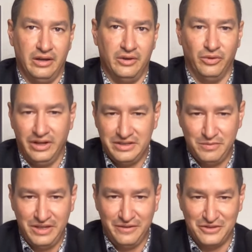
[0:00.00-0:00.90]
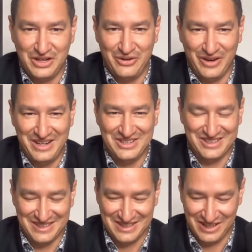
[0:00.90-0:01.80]
And when I speak of
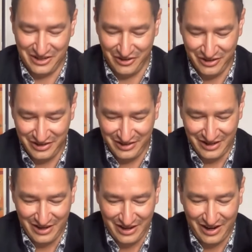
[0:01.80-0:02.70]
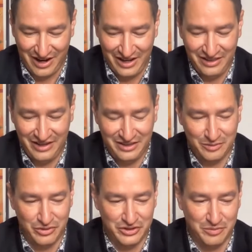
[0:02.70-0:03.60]
generations here, I like the
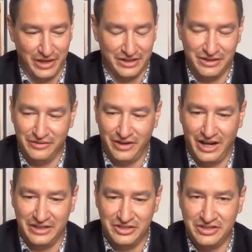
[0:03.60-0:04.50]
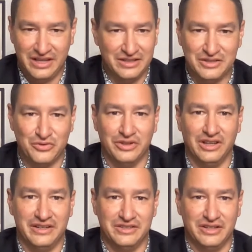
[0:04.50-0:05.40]
perspective. I just had this
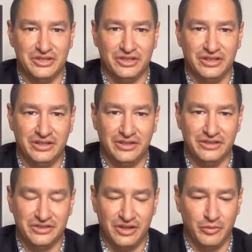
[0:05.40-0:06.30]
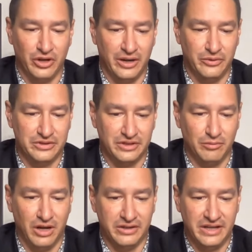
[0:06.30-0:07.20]
realization this summer. I was in
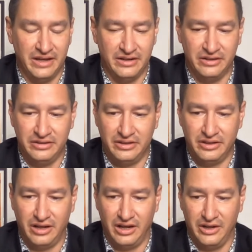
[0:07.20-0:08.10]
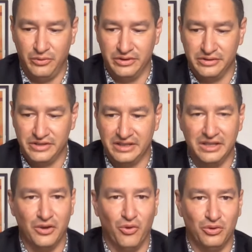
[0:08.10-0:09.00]
Montana. I was at
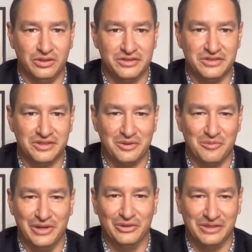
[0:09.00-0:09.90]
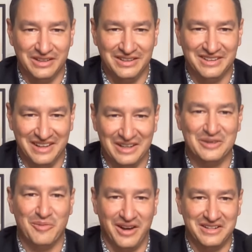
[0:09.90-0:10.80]
the oldest building in
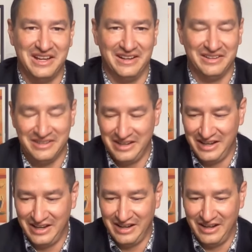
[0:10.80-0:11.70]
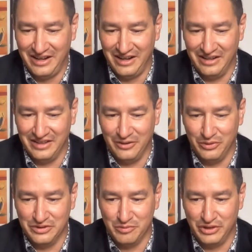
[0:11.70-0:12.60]
Montana uh, that
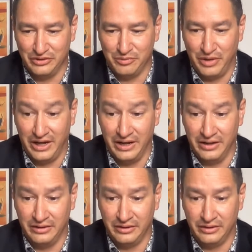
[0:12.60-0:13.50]
was built by